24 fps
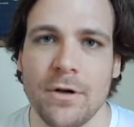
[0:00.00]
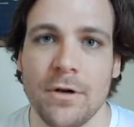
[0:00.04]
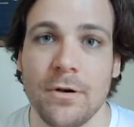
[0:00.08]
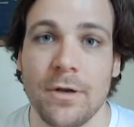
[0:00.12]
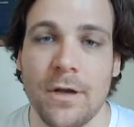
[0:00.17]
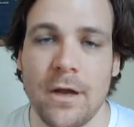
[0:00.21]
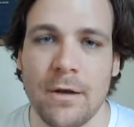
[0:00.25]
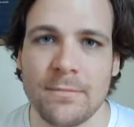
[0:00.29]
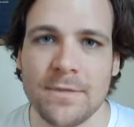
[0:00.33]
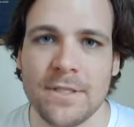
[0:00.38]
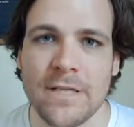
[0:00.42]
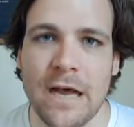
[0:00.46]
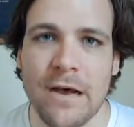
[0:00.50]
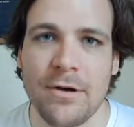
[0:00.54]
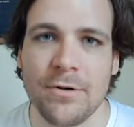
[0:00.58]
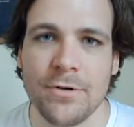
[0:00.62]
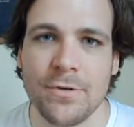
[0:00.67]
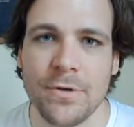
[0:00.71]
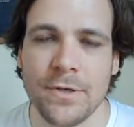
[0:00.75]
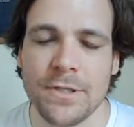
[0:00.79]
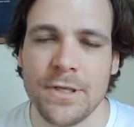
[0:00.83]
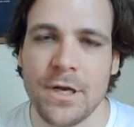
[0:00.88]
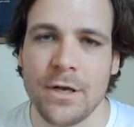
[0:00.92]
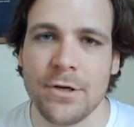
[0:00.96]
comes down
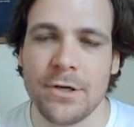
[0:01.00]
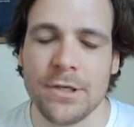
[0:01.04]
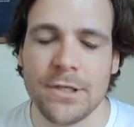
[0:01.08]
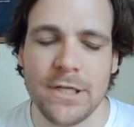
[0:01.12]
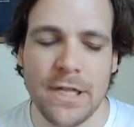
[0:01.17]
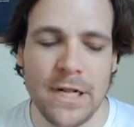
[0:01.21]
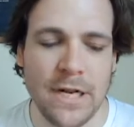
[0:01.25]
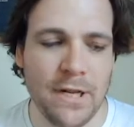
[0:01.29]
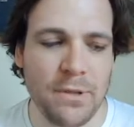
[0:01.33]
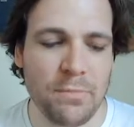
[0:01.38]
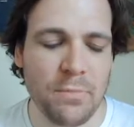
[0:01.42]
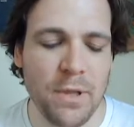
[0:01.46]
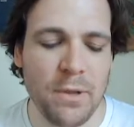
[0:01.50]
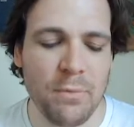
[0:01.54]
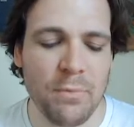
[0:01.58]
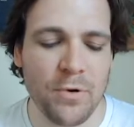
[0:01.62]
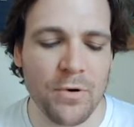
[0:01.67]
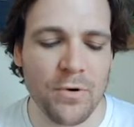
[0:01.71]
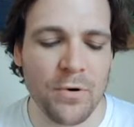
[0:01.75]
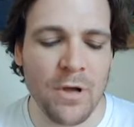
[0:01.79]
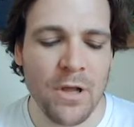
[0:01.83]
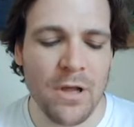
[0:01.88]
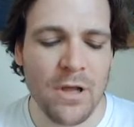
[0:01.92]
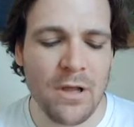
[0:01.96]
to, is understanding
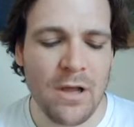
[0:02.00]
people,